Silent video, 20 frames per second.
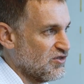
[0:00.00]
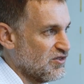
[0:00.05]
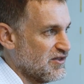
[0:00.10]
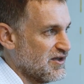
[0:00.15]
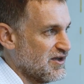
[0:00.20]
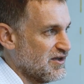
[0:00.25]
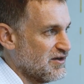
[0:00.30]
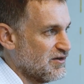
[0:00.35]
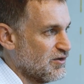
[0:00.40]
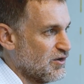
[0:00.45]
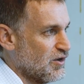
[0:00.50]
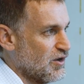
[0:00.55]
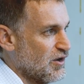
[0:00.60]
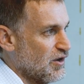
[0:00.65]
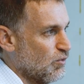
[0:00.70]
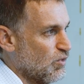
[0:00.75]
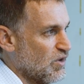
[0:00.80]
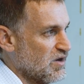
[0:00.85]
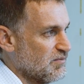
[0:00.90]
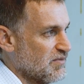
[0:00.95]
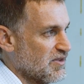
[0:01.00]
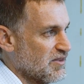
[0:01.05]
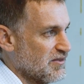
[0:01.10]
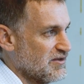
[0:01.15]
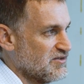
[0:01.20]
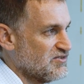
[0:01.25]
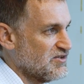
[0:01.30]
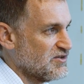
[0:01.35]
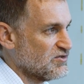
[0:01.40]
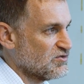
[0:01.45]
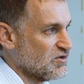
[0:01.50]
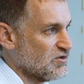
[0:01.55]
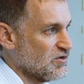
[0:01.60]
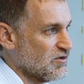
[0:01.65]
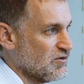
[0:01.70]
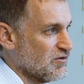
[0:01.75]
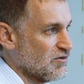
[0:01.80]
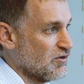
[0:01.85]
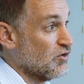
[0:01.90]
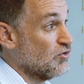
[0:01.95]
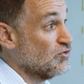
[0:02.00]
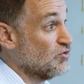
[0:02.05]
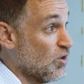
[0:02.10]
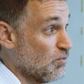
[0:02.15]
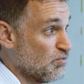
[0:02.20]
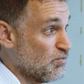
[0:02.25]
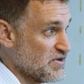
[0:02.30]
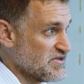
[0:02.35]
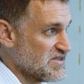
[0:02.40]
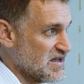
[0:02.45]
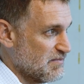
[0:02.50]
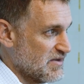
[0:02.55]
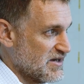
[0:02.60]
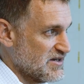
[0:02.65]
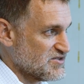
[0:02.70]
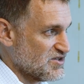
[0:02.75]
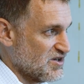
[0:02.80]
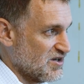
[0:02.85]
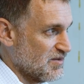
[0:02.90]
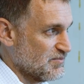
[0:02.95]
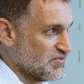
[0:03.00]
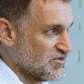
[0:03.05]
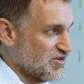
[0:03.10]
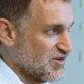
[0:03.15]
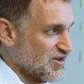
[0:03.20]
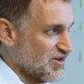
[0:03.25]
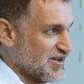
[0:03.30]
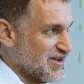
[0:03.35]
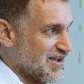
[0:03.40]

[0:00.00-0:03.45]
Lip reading: that, wait a minute, these things don't bring that many jobs,